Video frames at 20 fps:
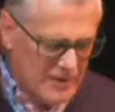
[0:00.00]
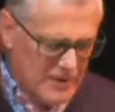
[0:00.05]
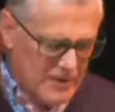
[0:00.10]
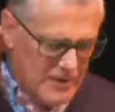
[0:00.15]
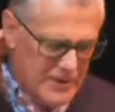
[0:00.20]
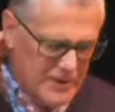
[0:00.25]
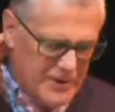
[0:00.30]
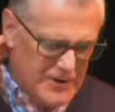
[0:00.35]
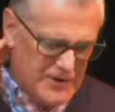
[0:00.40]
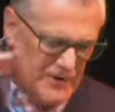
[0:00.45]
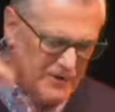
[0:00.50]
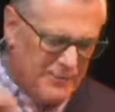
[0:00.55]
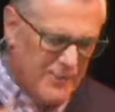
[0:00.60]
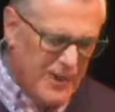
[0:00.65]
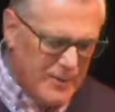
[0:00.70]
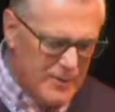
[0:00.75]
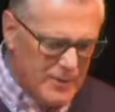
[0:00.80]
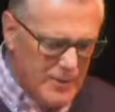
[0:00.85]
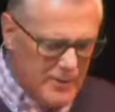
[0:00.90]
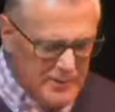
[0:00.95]
The piece of
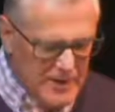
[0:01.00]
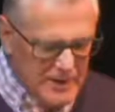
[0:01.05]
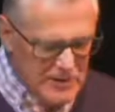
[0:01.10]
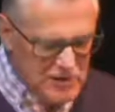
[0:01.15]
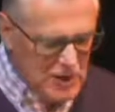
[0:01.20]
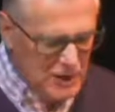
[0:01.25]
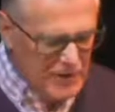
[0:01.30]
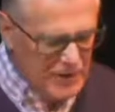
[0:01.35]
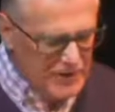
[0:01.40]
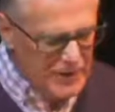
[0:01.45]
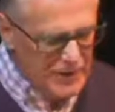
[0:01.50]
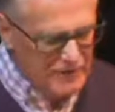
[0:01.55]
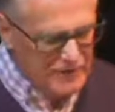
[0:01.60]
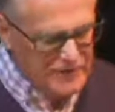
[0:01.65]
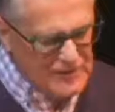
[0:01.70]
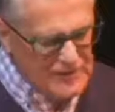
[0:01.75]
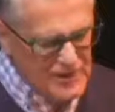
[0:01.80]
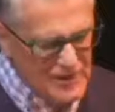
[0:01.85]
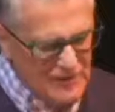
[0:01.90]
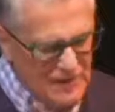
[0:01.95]
paper that makes all the
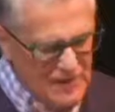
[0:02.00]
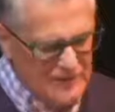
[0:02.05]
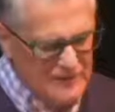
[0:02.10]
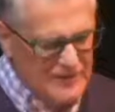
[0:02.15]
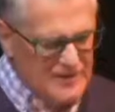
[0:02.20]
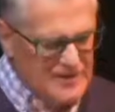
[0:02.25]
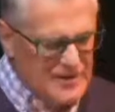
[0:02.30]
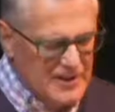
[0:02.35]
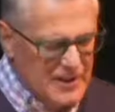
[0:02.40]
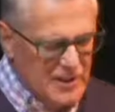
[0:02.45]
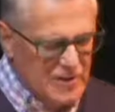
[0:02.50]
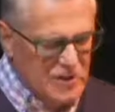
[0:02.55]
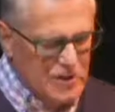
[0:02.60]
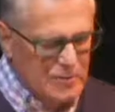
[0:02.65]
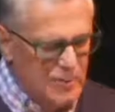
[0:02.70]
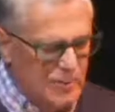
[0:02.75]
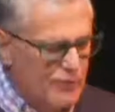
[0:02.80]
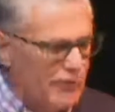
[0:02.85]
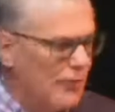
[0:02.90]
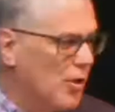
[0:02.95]
difference, how living together
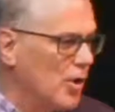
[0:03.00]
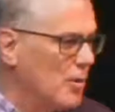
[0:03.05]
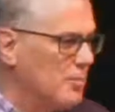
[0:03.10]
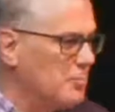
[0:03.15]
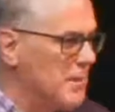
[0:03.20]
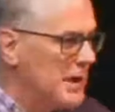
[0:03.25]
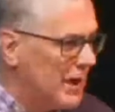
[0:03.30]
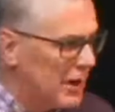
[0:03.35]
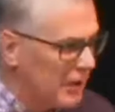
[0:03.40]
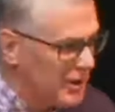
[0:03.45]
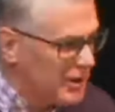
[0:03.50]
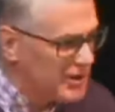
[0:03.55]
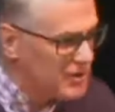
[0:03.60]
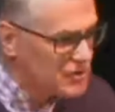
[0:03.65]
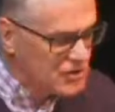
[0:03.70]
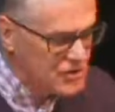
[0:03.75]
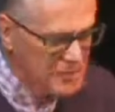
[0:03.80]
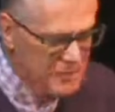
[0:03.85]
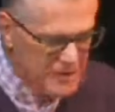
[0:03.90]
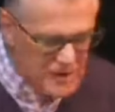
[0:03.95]
before
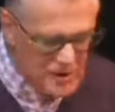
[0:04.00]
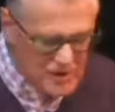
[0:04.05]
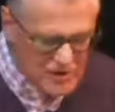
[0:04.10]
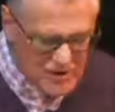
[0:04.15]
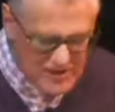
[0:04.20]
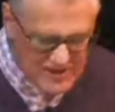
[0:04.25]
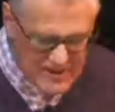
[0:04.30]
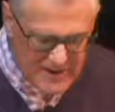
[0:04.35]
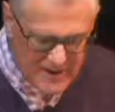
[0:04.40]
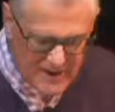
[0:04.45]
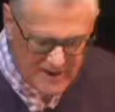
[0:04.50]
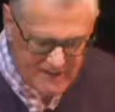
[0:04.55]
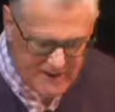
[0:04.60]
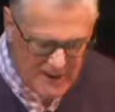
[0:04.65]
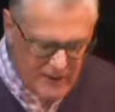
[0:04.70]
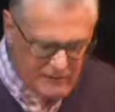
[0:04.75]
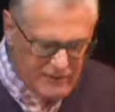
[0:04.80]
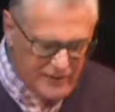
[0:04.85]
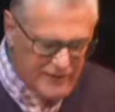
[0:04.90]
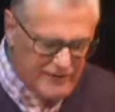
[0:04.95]
marriage diminishes life
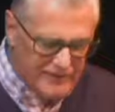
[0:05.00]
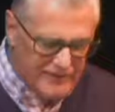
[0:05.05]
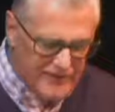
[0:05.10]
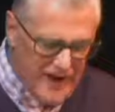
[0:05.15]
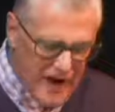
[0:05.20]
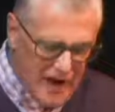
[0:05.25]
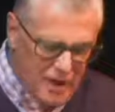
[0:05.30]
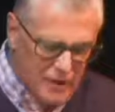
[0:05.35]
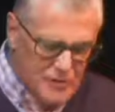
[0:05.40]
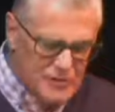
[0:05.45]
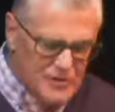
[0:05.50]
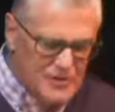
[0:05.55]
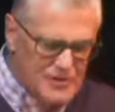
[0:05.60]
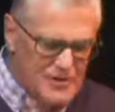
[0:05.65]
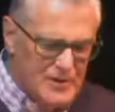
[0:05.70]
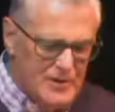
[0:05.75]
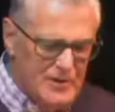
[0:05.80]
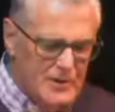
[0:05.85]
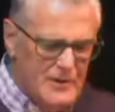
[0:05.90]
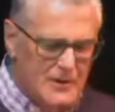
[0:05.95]
after the vows.
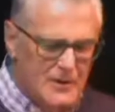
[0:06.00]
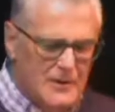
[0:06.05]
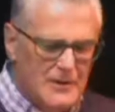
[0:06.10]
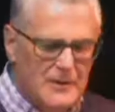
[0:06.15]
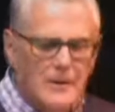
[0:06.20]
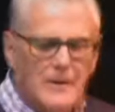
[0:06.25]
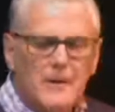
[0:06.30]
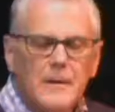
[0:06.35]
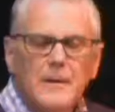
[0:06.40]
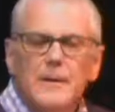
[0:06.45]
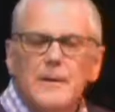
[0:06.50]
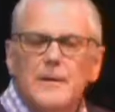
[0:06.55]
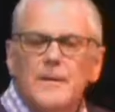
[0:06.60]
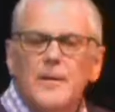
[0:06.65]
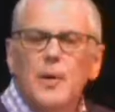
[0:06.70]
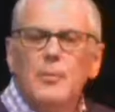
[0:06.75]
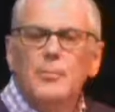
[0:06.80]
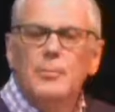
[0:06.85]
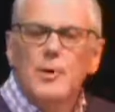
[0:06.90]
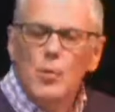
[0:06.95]

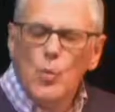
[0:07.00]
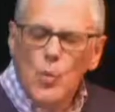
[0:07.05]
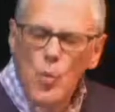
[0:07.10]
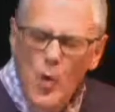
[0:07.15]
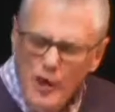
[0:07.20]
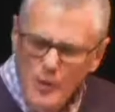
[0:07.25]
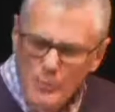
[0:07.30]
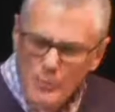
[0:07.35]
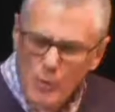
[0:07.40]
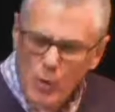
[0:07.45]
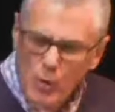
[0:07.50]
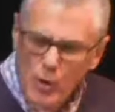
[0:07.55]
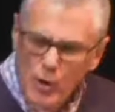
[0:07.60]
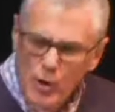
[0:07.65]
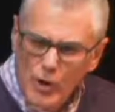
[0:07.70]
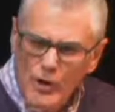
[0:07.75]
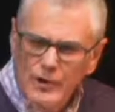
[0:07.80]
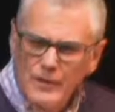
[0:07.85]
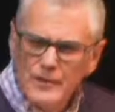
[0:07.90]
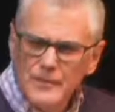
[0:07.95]
There'll be one
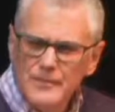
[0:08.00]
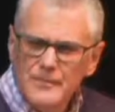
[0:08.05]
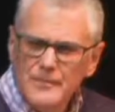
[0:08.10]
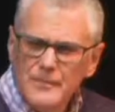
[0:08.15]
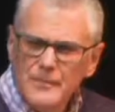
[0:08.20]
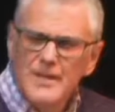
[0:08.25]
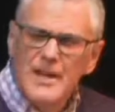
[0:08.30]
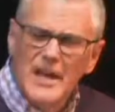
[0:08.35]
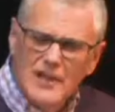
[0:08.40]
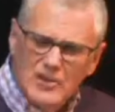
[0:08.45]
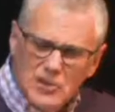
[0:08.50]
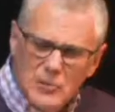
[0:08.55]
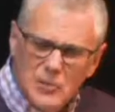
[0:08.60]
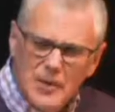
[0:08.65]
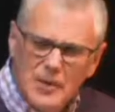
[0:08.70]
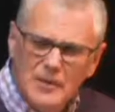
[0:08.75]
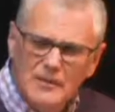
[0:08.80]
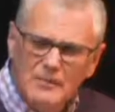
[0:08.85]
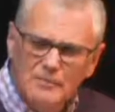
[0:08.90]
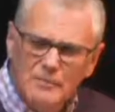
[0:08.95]
more next
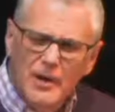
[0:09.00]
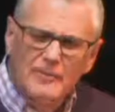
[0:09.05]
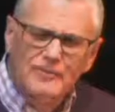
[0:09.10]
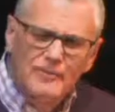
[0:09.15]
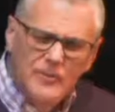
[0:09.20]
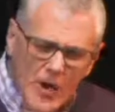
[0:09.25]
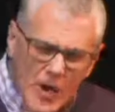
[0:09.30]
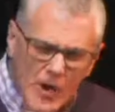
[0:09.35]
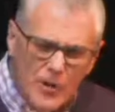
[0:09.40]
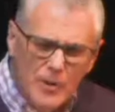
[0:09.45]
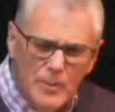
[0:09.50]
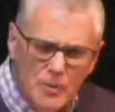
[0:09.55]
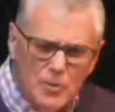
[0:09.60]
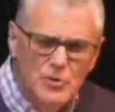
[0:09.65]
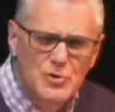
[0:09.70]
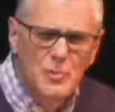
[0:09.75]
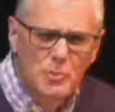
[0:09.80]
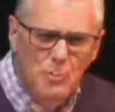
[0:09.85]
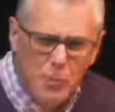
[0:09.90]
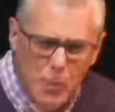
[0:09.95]
week, by far the
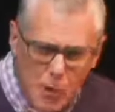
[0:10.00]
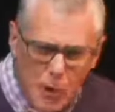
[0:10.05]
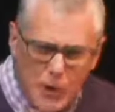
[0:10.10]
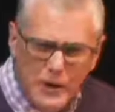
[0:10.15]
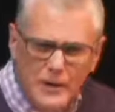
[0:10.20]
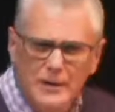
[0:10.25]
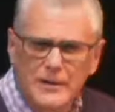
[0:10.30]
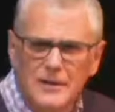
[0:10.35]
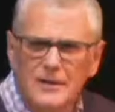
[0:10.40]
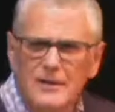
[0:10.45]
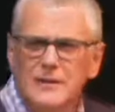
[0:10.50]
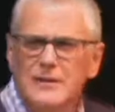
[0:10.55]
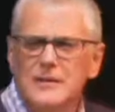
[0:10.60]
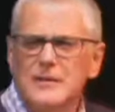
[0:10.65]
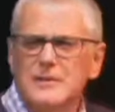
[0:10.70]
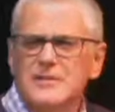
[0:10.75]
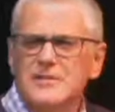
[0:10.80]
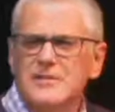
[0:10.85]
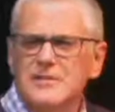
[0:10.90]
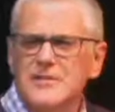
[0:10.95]
most important
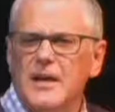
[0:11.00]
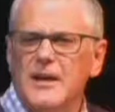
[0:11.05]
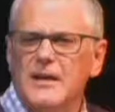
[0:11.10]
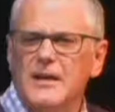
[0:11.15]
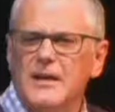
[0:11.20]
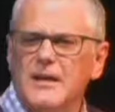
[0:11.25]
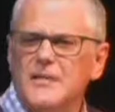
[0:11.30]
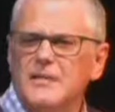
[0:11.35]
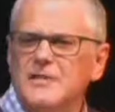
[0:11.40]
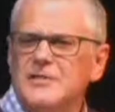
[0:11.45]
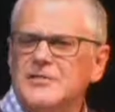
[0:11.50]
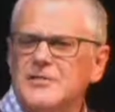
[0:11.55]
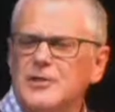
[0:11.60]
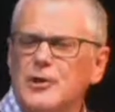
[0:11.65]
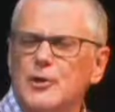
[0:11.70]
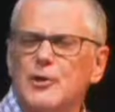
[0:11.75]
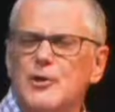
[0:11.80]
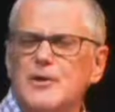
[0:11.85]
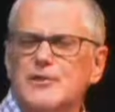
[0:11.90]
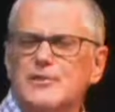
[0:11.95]
study in the
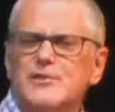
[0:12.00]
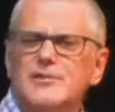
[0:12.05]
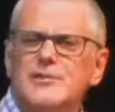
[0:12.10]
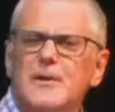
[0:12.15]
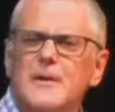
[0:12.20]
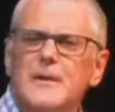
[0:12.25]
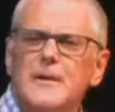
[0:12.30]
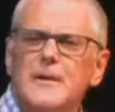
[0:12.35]
series,